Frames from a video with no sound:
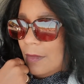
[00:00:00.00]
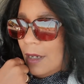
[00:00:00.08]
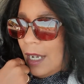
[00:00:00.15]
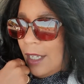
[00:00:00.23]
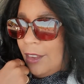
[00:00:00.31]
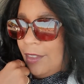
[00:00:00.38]

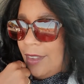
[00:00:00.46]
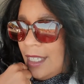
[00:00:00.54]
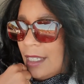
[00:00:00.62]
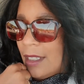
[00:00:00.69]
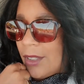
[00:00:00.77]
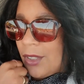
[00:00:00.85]
I
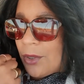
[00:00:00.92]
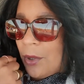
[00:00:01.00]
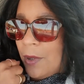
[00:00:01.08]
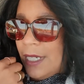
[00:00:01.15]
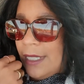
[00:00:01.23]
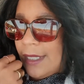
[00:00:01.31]
think
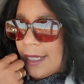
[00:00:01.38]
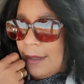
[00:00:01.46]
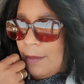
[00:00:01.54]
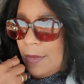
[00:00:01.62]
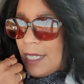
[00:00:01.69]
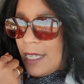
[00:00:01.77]
stories
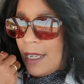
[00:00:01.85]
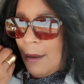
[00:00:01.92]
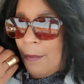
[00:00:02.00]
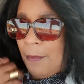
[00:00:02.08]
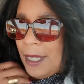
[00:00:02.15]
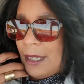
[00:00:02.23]
can be a
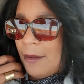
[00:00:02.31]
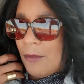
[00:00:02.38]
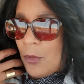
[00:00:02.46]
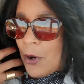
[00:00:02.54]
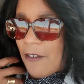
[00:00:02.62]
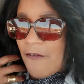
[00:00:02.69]
bit
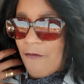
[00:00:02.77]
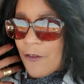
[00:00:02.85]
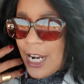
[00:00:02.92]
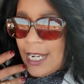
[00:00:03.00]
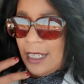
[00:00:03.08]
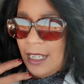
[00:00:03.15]
more
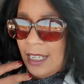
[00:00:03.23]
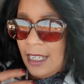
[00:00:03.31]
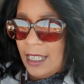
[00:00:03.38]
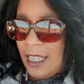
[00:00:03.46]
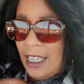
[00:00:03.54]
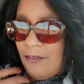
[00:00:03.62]

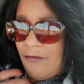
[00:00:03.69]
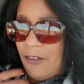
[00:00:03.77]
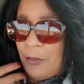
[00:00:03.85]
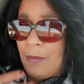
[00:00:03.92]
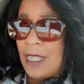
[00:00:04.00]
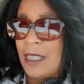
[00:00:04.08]
frightening, and
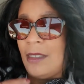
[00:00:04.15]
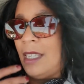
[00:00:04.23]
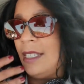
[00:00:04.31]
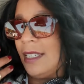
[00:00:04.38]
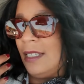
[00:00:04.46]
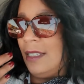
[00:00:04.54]
for me,
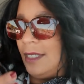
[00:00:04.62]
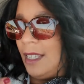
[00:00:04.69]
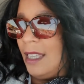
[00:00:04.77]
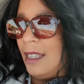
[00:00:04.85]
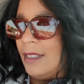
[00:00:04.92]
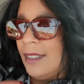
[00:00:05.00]
like
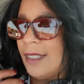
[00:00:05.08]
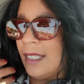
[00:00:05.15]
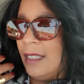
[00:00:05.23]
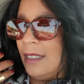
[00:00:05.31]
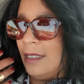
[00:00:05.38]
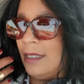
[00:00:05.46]
intense
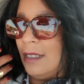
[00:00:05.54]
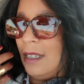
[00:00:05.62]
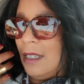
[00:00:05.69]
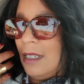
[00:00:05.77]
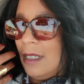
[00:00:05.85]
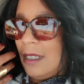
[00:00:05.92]
and
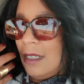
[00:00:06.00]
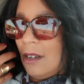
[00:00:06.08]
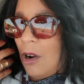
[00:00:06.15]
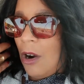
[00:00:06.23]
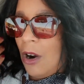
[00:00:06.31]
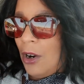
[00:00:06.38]

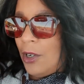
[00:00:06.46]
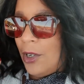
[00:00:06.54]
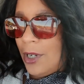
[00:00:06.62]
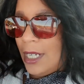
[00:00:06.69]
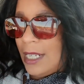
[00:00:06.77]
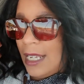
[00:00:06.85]
harder
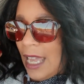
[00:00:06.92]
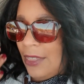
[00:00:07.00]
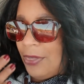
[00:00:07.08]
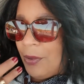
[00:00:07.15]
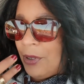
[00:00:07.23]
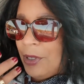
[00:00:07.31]
to get
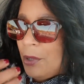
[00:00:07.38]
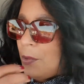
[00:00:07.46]
through